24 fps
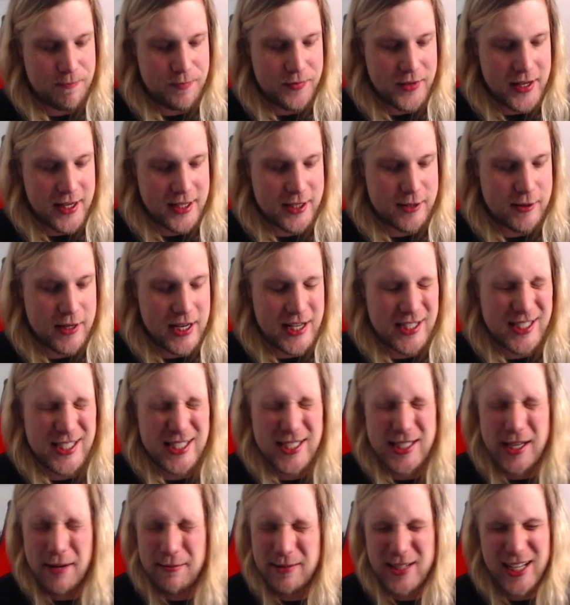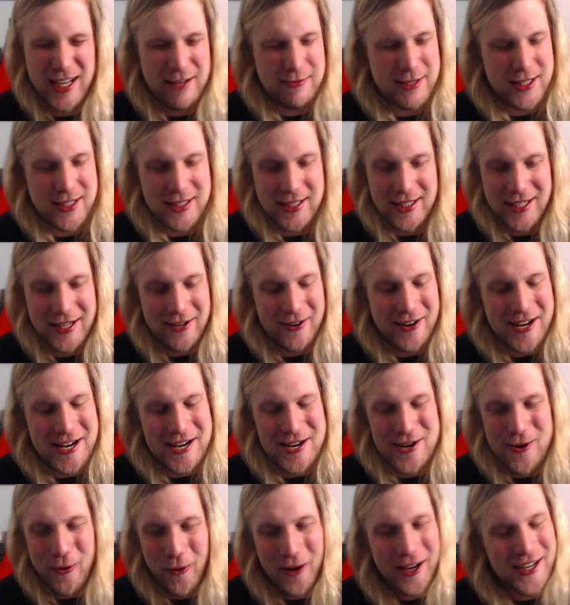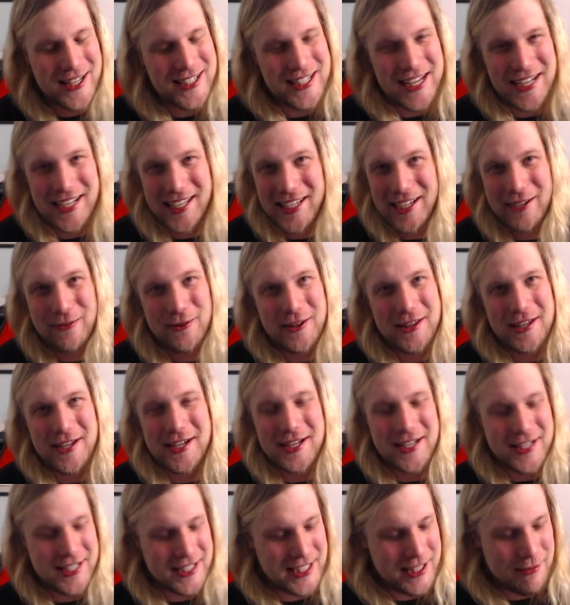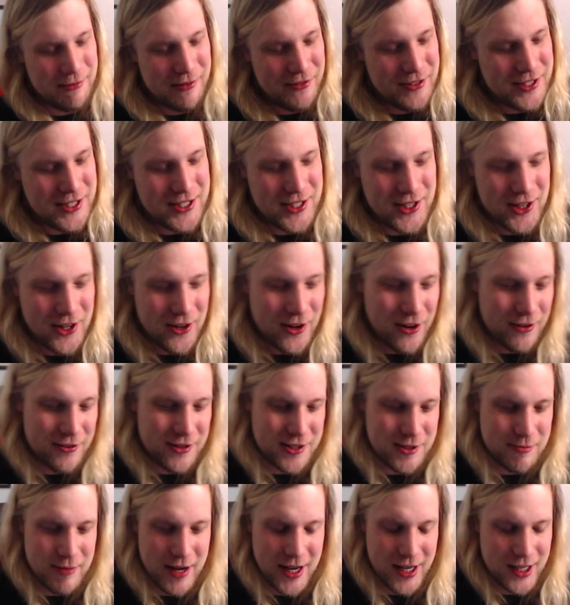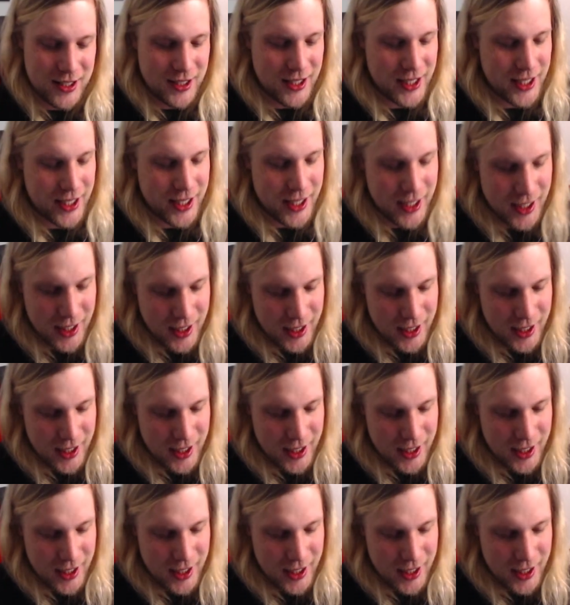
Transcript: as as sometimes as you know annoyed as I get with uh some of his turnovers, man, like